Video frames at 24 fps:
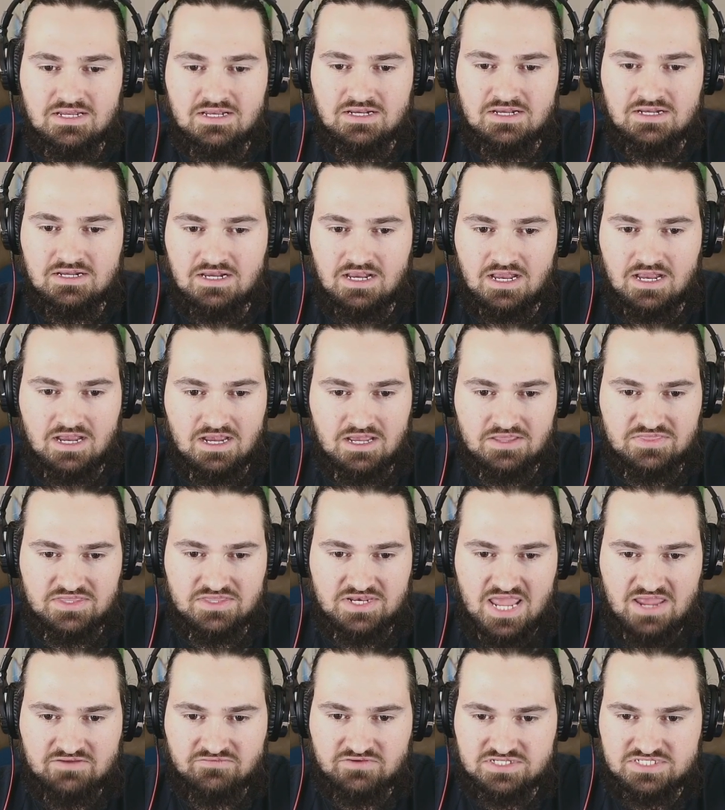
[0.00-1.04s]
The
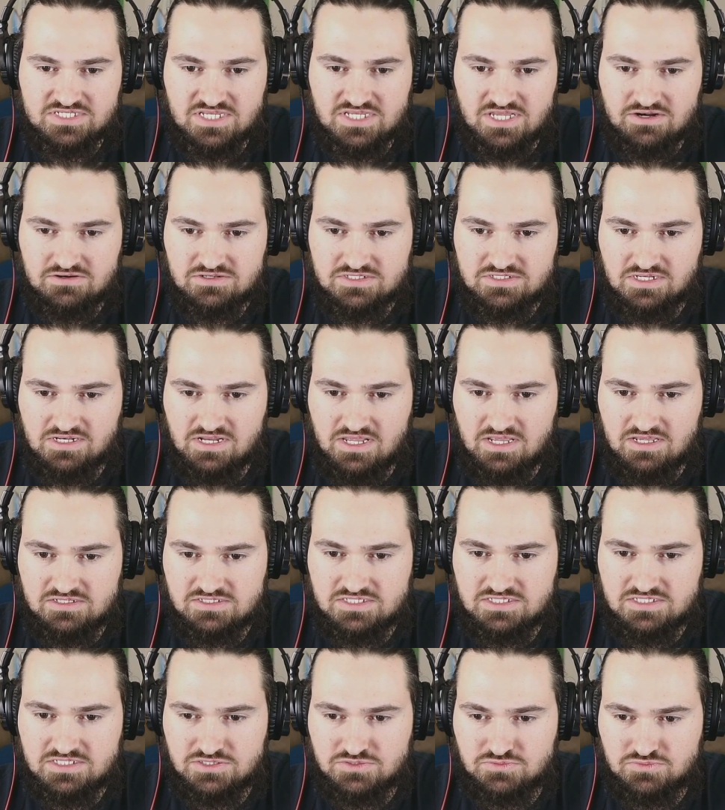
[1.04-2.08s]
day after Sanders
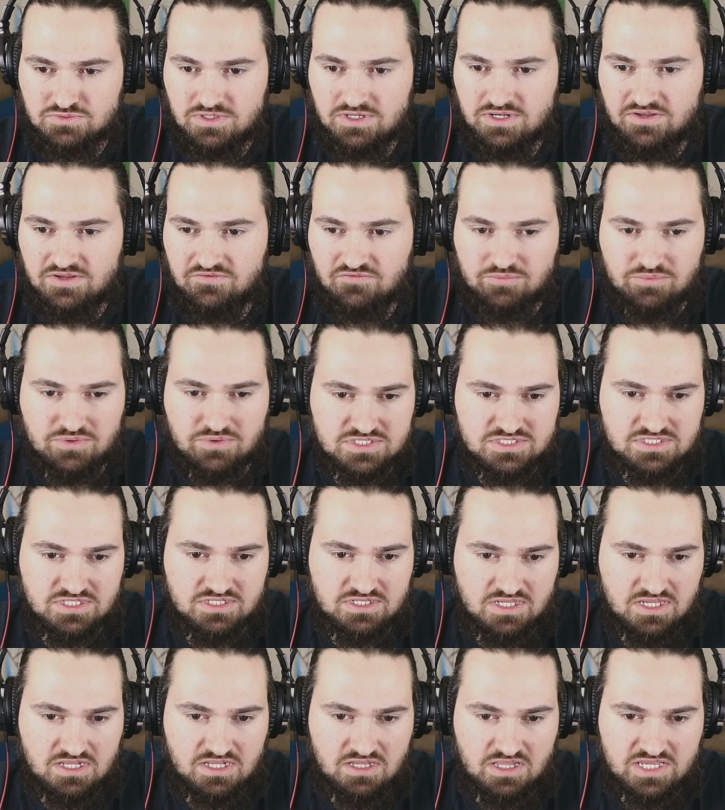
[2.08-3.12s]
announced his running for president
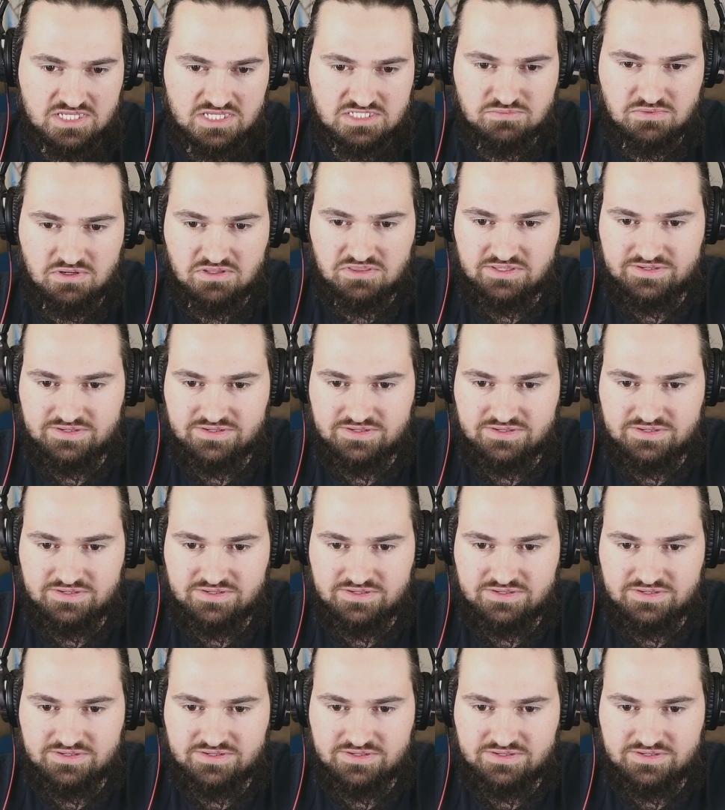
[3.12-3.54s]
again last month,